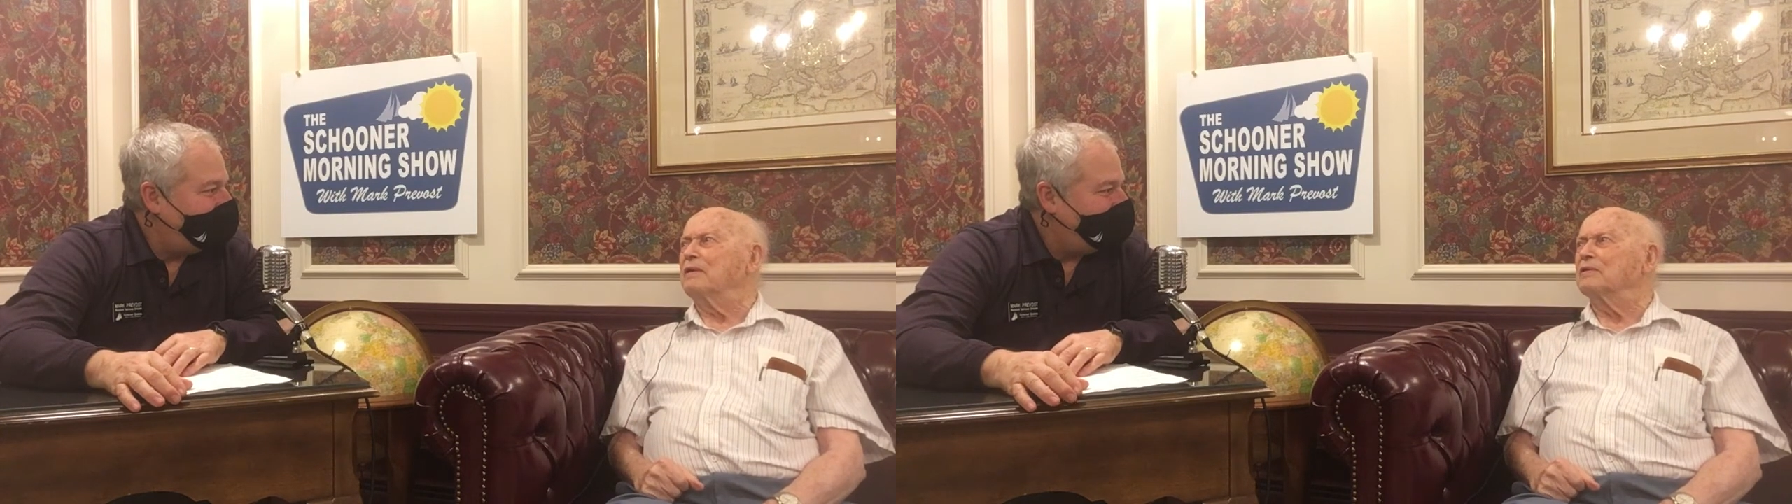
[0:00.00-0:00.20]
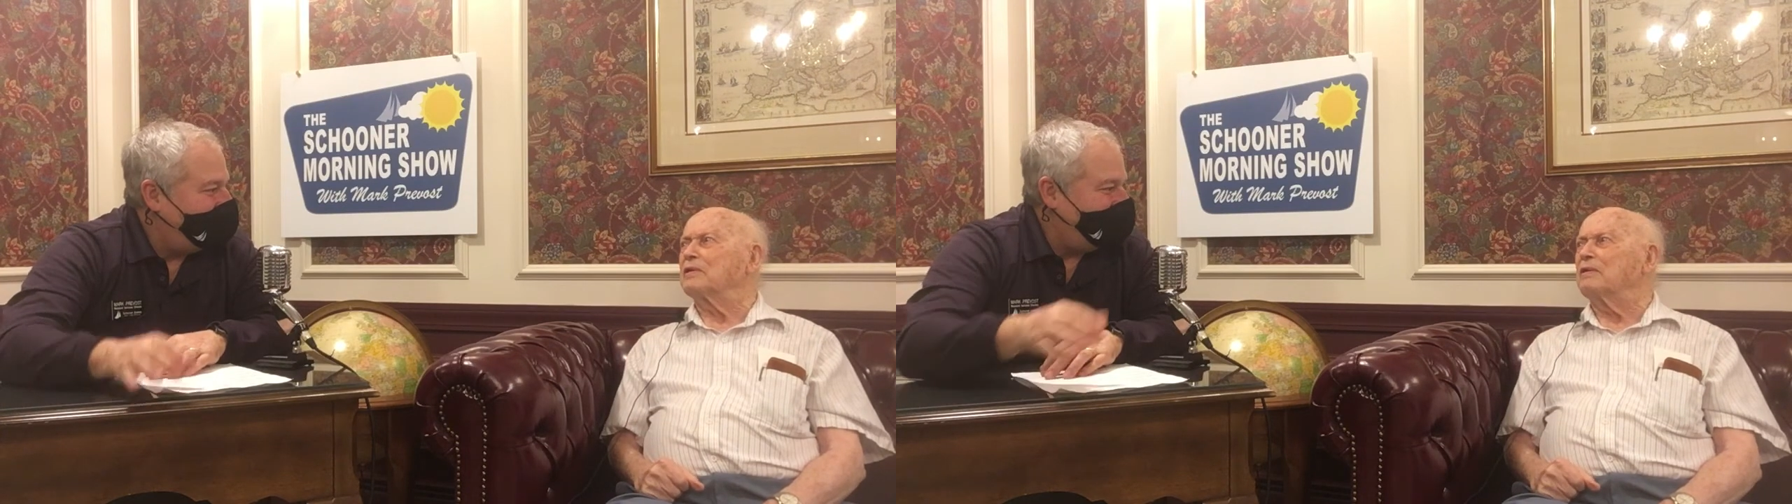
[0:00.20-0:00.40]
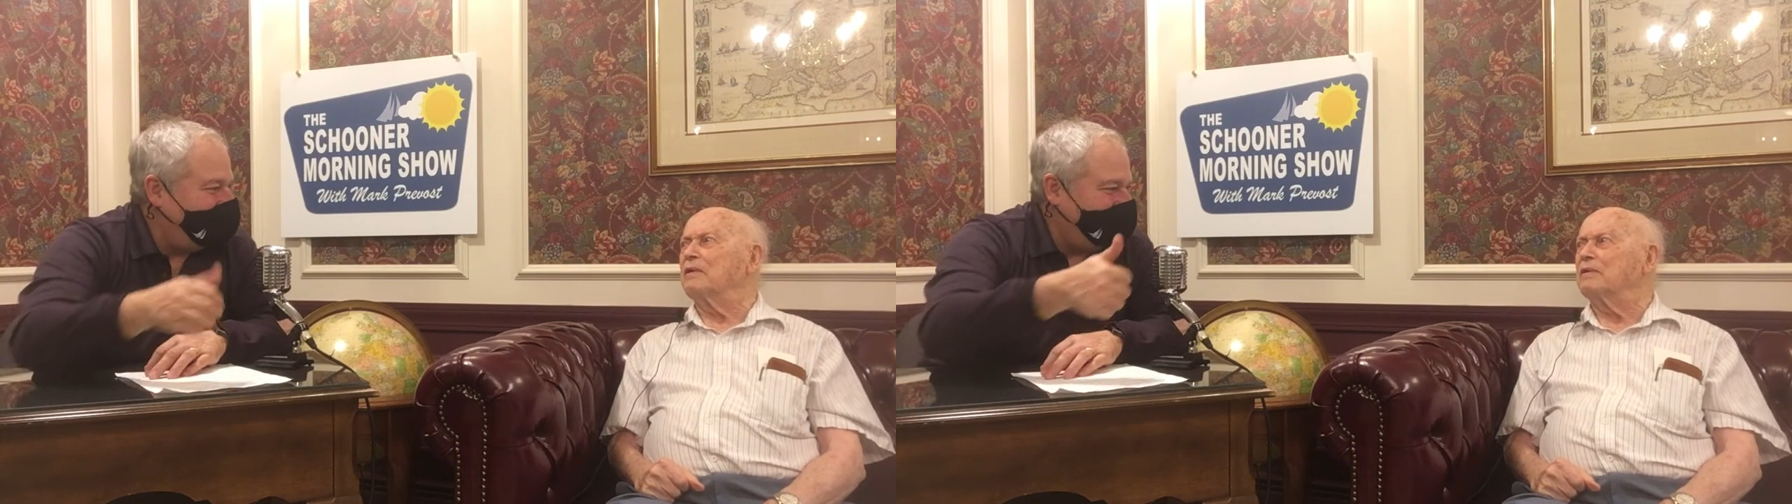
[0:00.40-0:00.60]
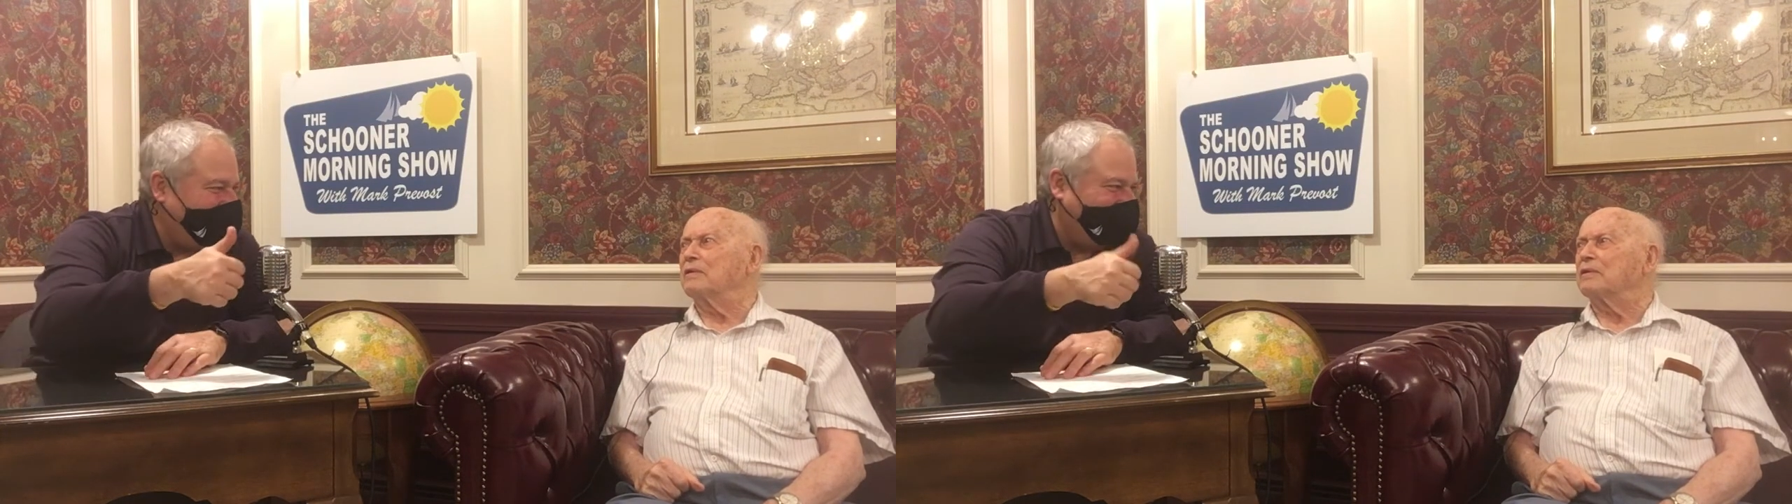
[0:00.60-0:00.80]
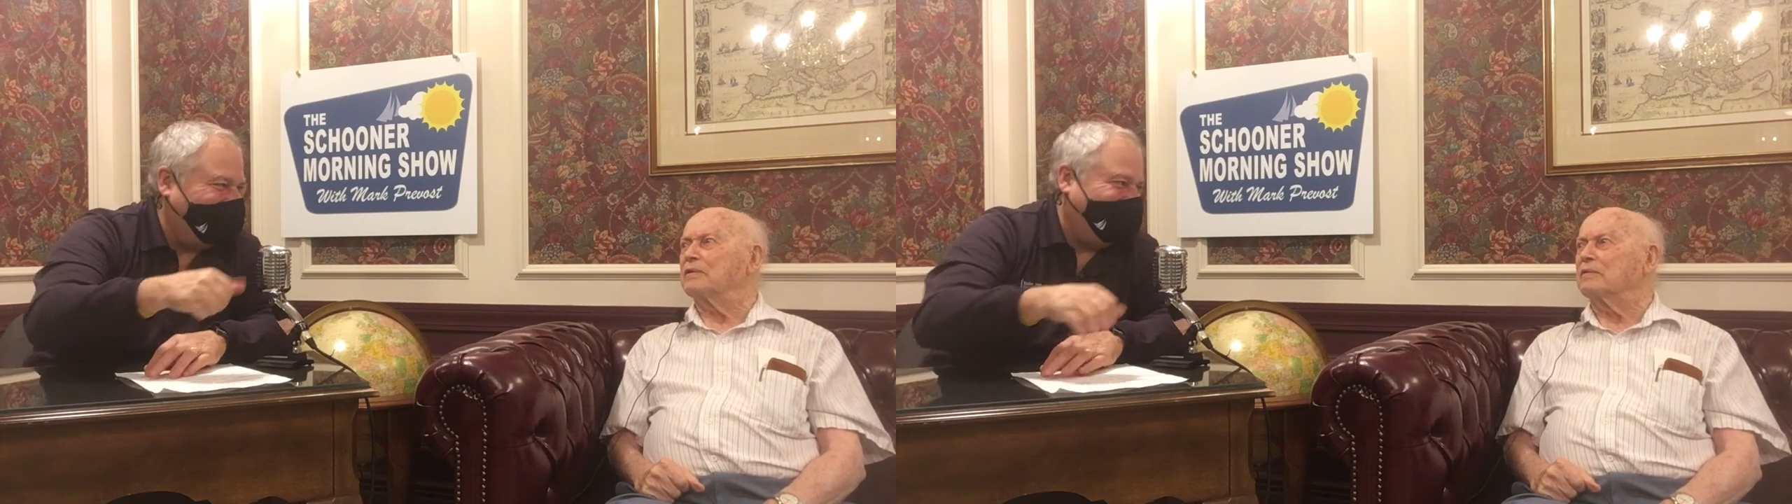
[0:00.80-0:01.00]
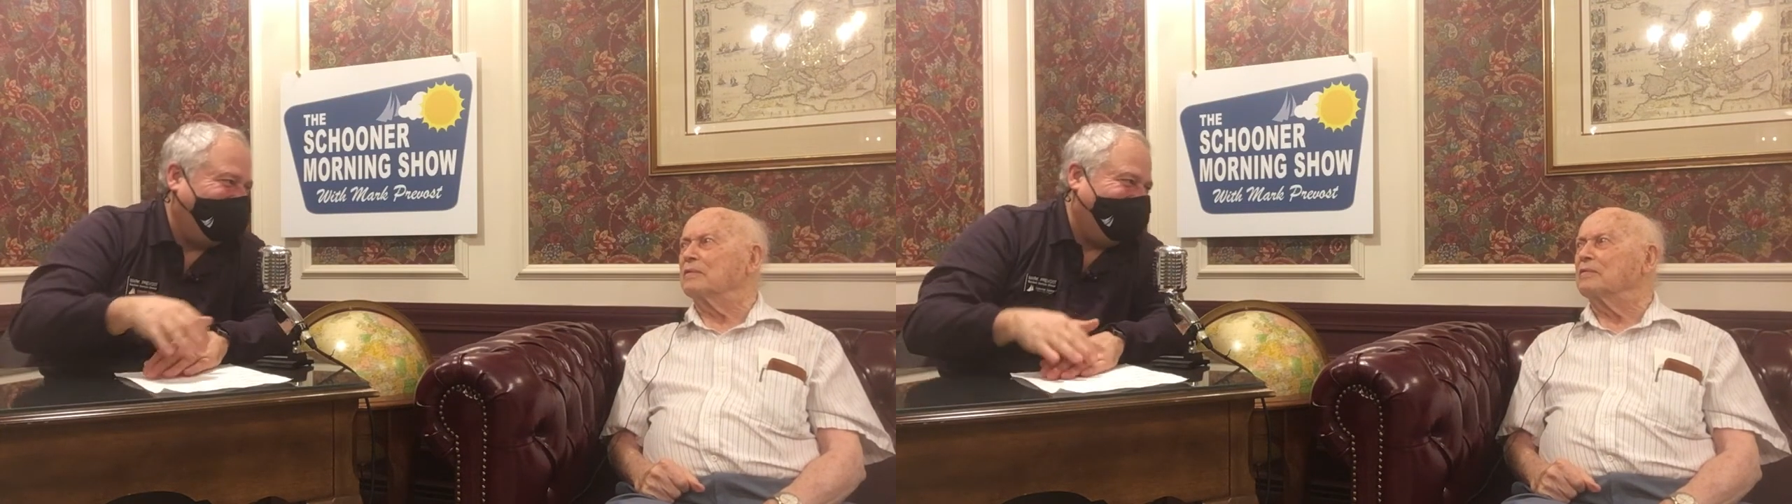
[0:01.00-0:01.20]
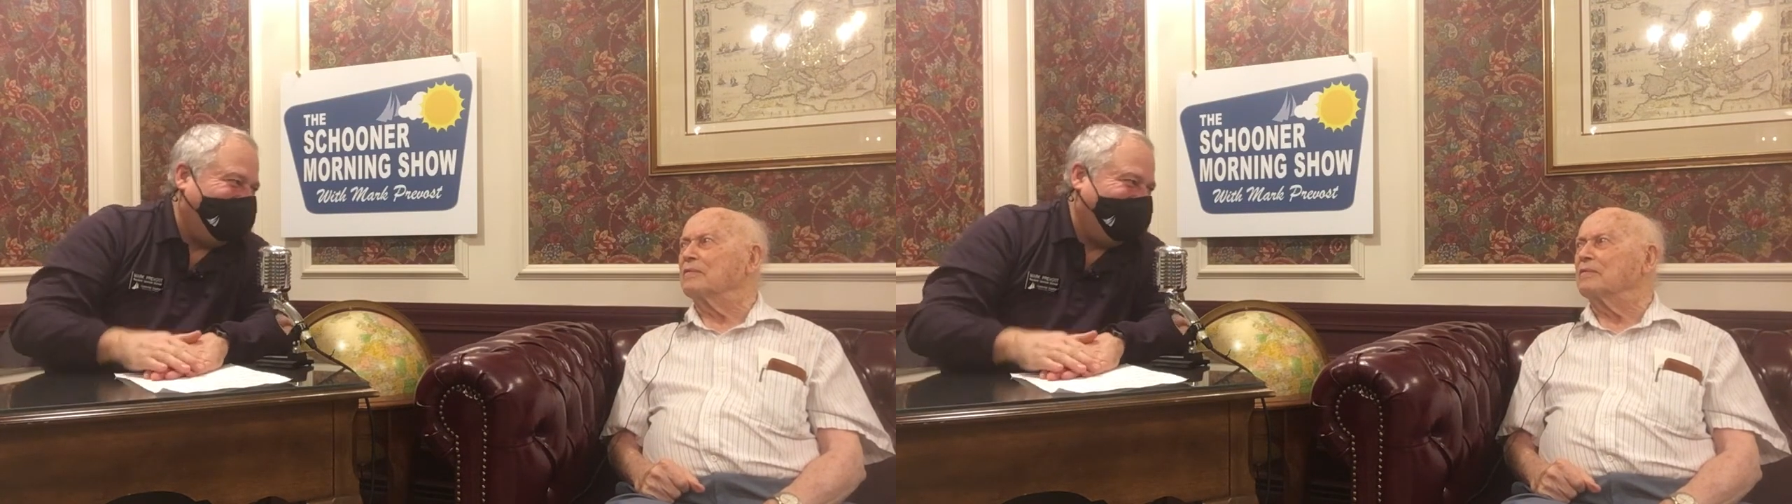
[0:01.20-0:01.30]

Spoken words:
inside of Harrison.